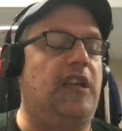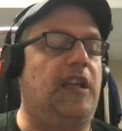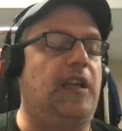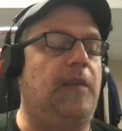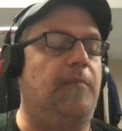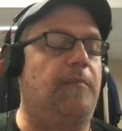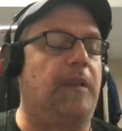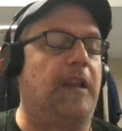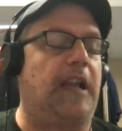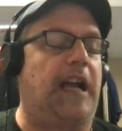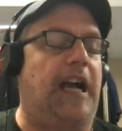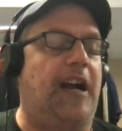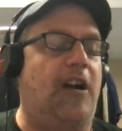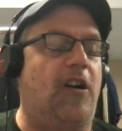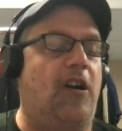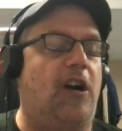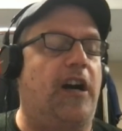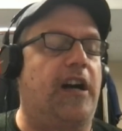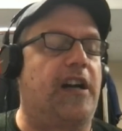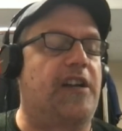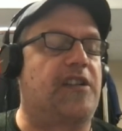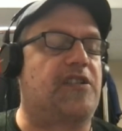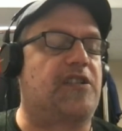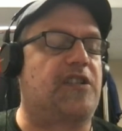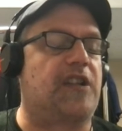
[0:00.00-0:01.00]

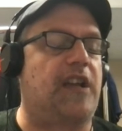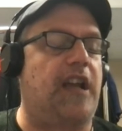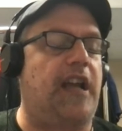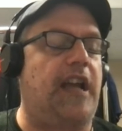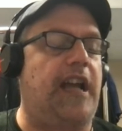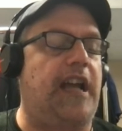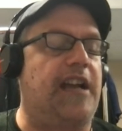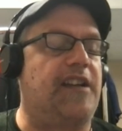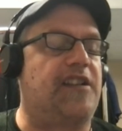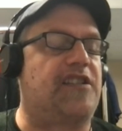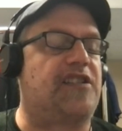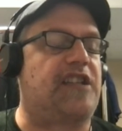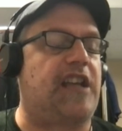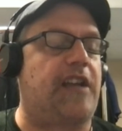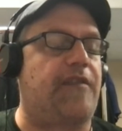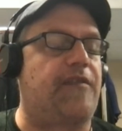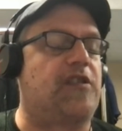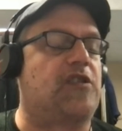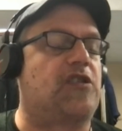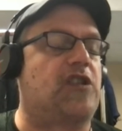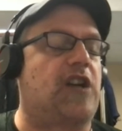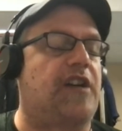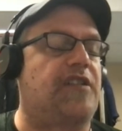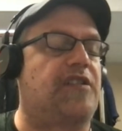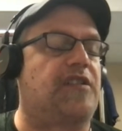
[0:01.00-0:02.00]
Blackhawks had 7
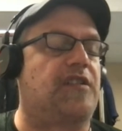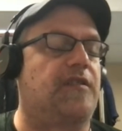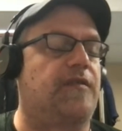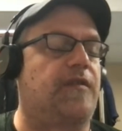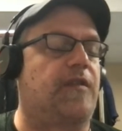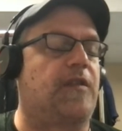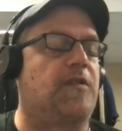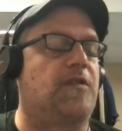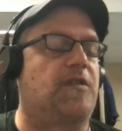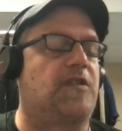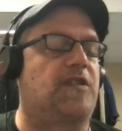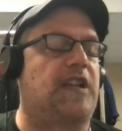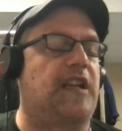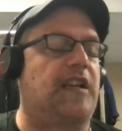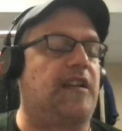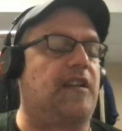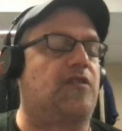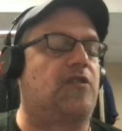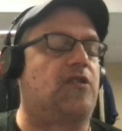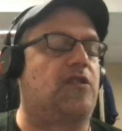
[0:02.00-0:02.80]
shots in the first, 8